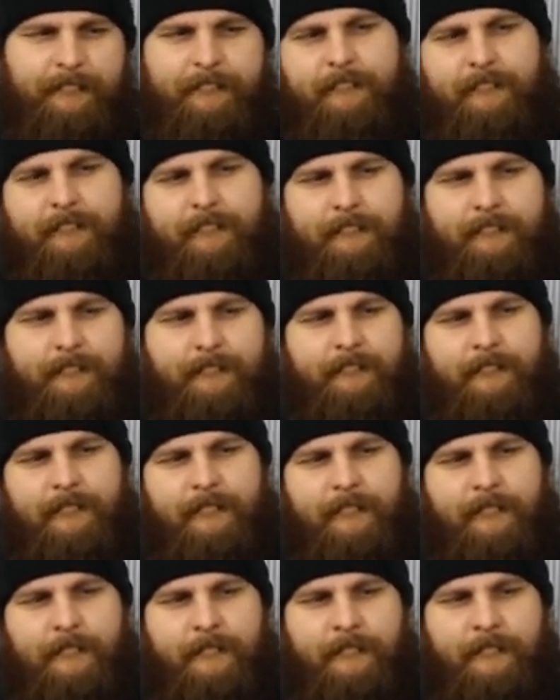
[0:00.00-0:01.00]

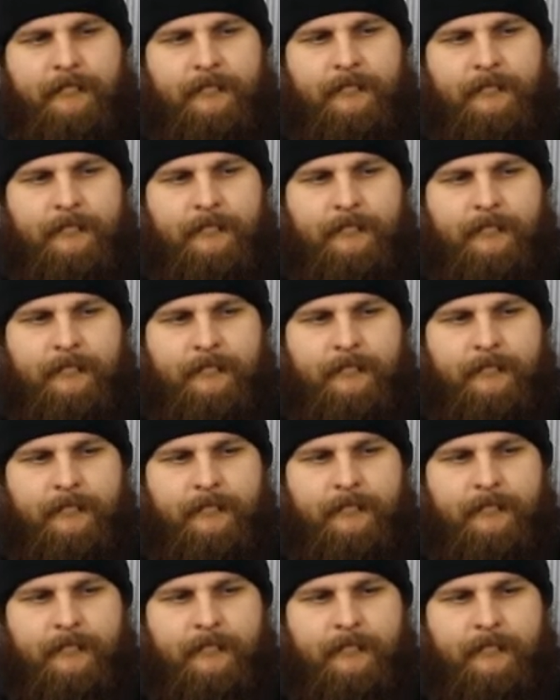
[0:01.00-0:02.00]

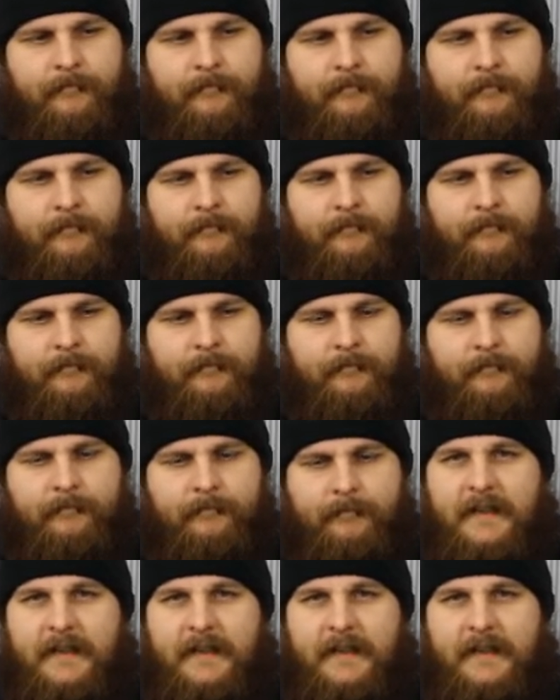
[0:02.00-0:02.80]
[no speech]